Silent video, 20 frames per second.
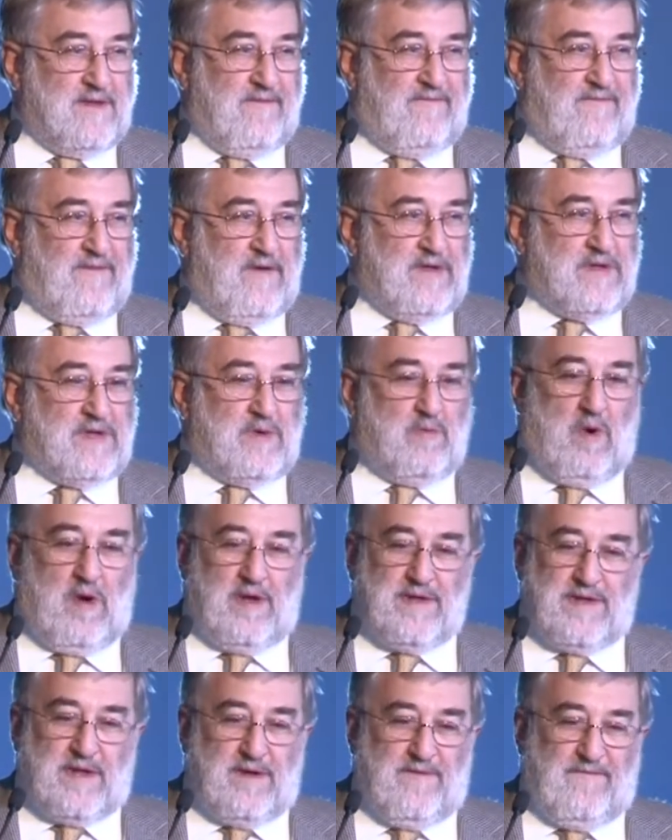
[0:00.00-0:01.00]
The first
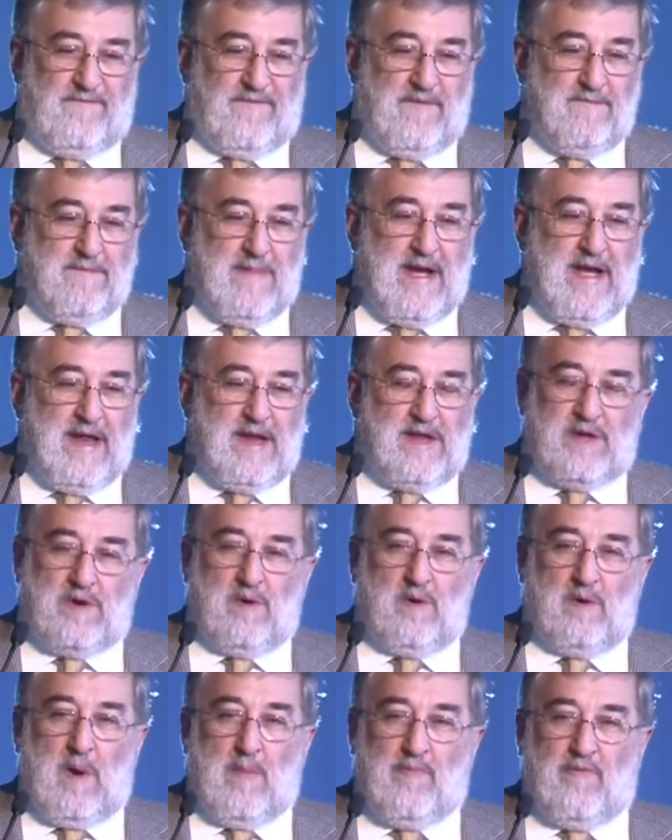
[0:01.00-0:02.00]
was that for many
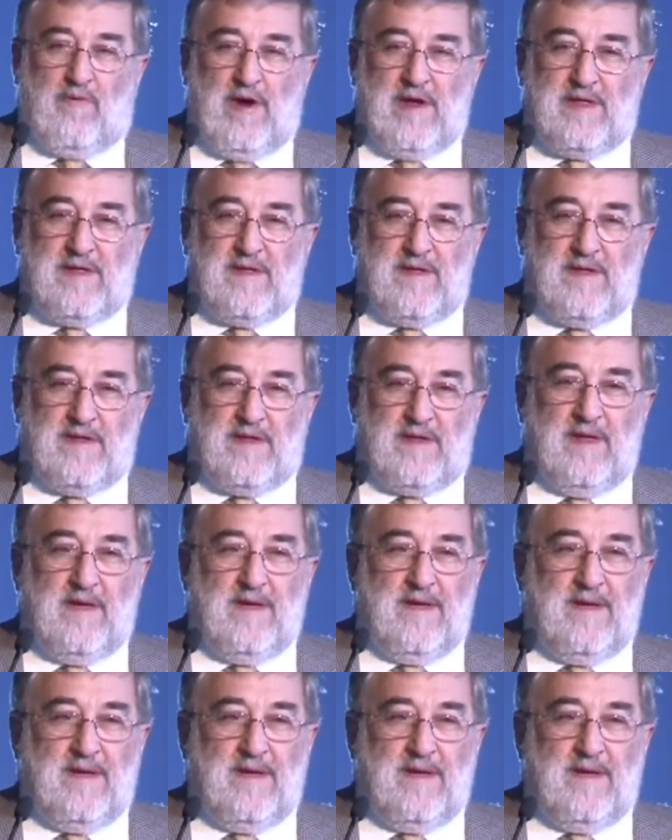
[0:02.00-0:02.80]
tour operators,